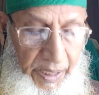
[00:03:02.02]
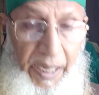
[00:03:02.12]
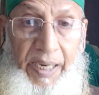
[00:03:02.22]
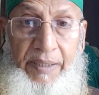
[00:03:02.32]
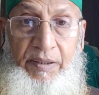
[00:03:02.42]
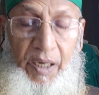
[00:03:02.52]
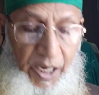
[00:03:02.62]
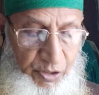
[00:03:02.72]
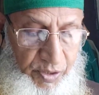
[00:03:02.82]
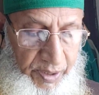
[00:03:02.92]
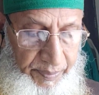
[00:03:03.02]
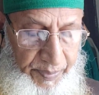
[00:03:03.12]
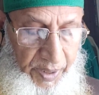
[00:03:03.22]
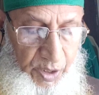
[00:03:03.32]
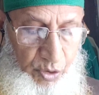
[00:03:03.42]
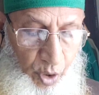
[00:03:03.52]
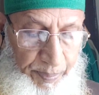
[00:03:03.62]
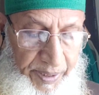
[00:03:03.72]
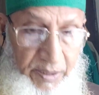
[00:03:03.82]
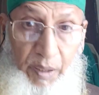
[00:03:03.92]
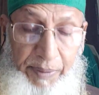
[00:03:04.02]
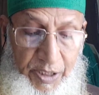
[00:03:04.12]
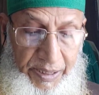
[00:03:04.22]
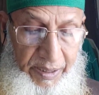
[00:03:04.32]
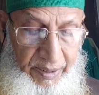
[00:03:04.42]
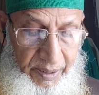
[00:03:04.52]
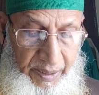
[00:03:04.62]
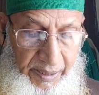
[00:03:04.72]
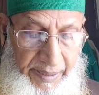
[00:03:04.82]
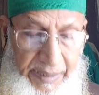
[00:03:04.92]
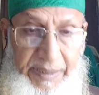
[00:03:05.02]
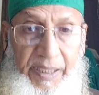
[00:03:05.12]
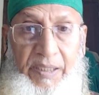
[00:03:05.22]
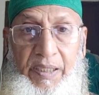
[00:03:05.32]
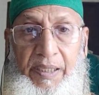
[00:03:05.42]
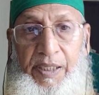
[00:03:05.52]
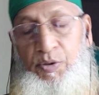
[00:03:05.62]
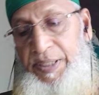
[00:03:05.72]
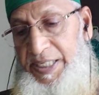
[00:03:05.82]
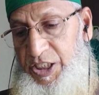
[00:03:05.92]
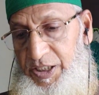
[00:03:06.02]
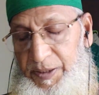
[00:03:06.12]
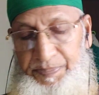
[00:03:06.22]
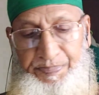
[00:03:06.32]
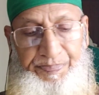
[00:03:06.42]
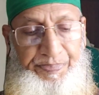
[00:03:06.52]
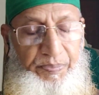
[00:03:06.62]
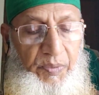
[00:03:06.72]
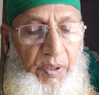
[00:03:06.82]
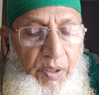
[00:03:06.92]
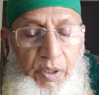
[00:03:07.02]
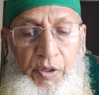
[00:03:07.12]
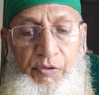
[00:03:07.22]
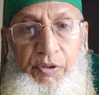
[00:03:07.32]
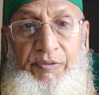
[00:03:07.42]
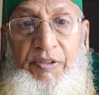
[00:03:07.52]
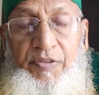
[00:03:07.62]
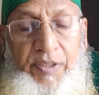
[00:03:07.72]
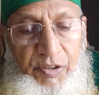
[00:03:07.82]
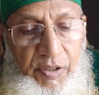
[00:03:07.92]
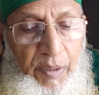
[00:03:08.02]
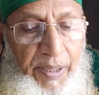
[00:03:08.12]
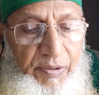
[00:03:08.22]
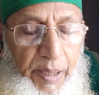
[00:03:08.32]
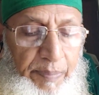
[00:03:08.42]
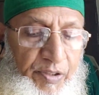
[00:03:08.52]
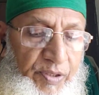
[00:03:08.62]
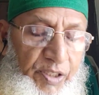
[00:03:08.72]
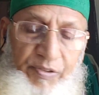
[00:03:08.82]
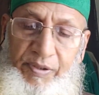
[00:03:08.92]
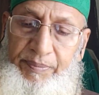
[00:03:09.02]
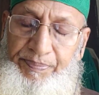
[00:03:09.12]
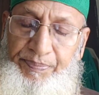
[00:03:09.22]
And the last topic, number 10, health and education. So this is the syllabus I have discussed.